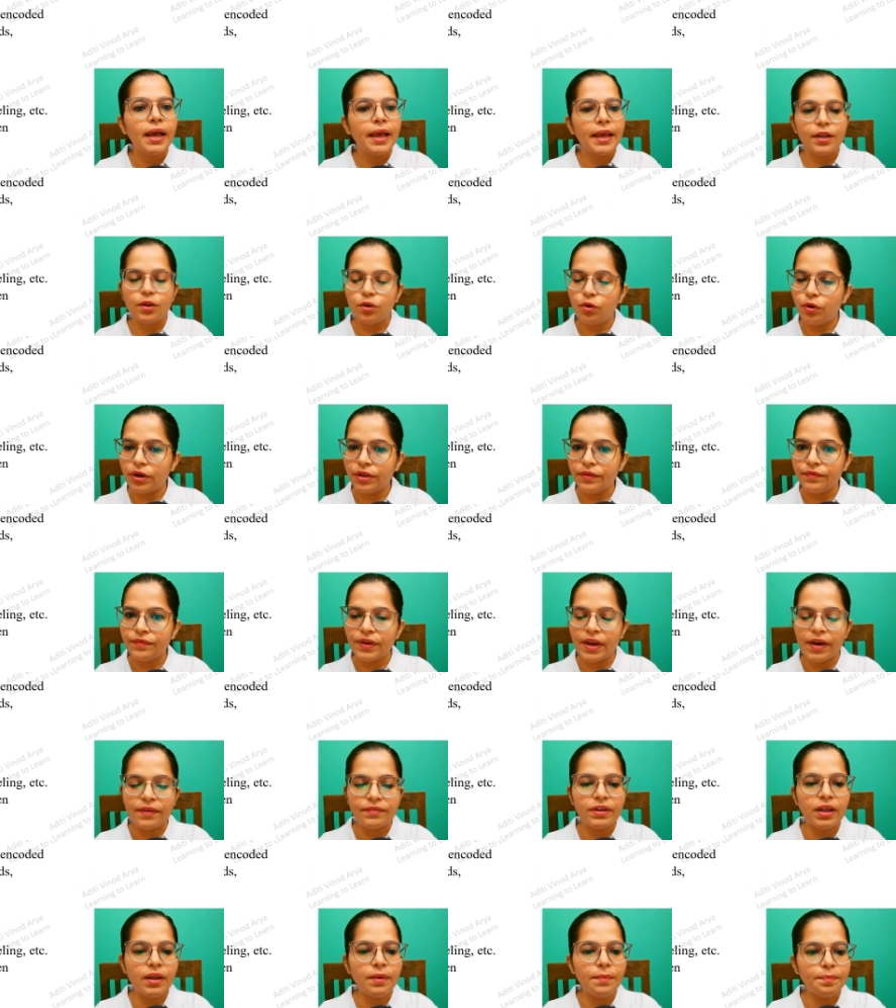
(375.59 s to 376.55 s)
encoding we
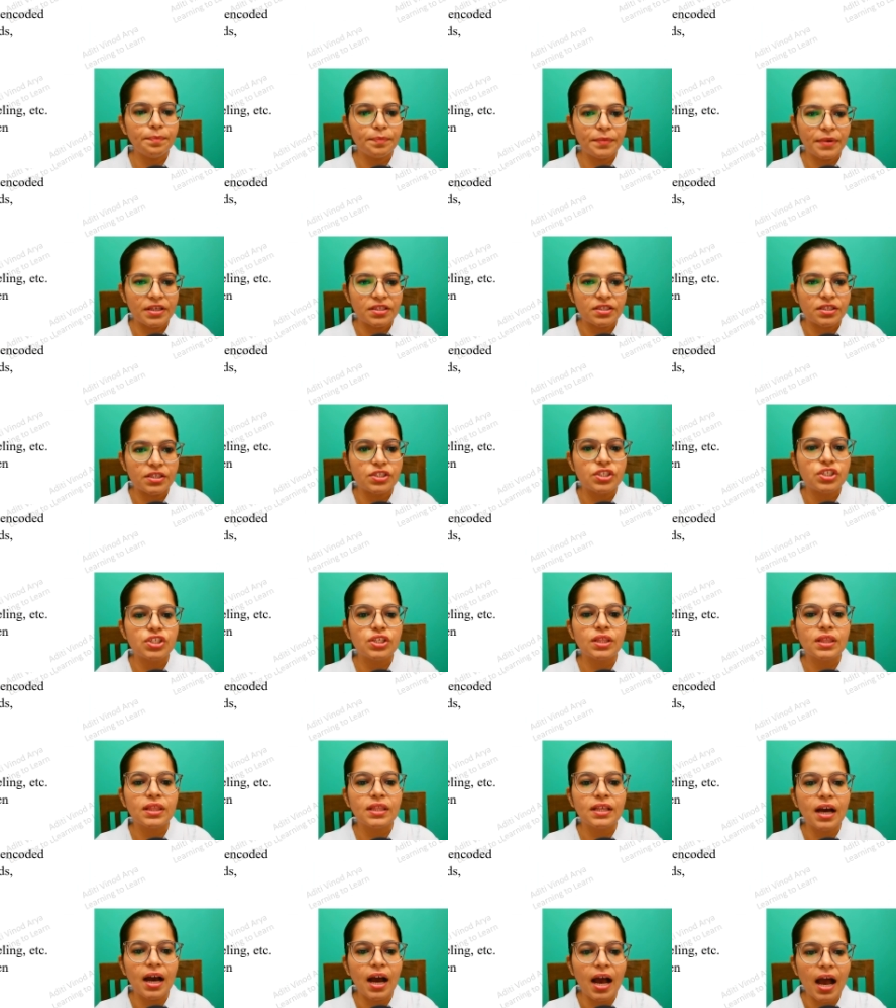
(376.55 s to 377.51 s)
have done message
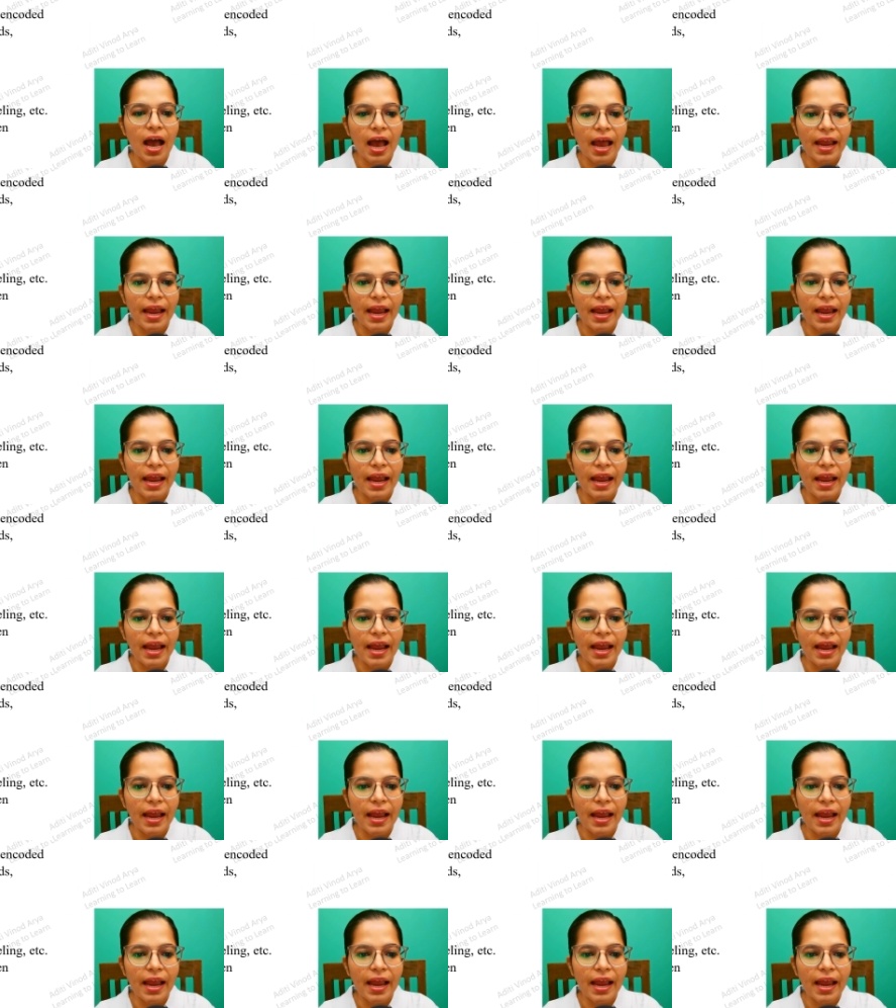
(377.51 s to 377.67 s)
the